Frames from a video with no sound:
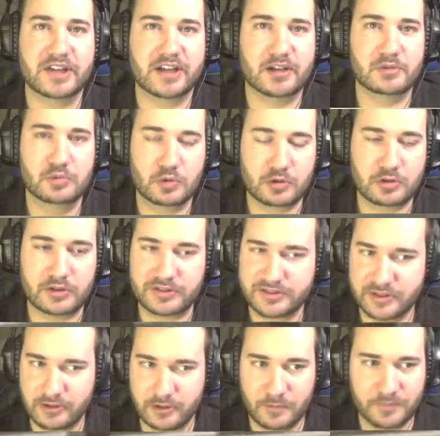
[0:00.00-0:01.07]
that could work.
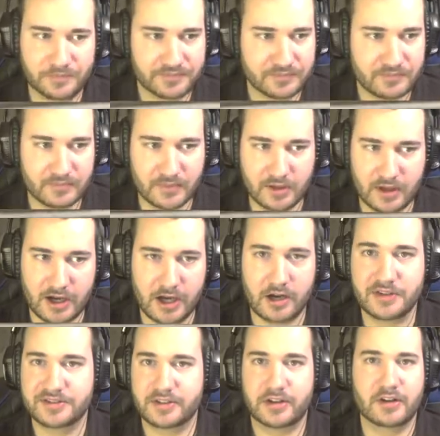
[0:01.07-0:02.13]
So I
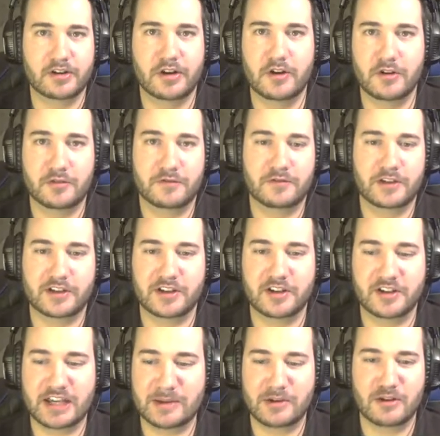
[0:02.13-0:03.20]
honestly don't know if it could
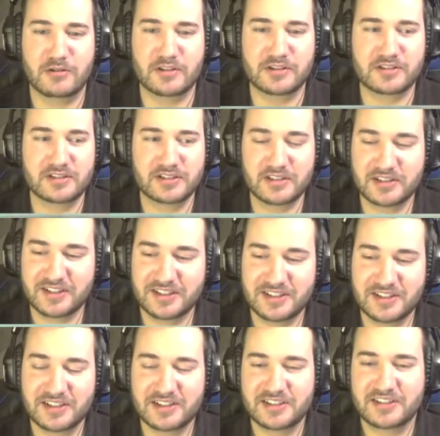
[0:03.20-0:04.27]
have kept going. I mean, the
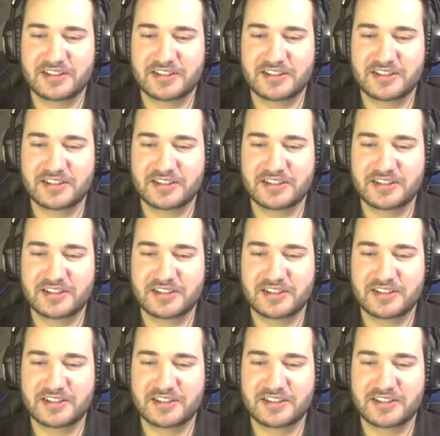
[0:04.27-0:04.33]
only other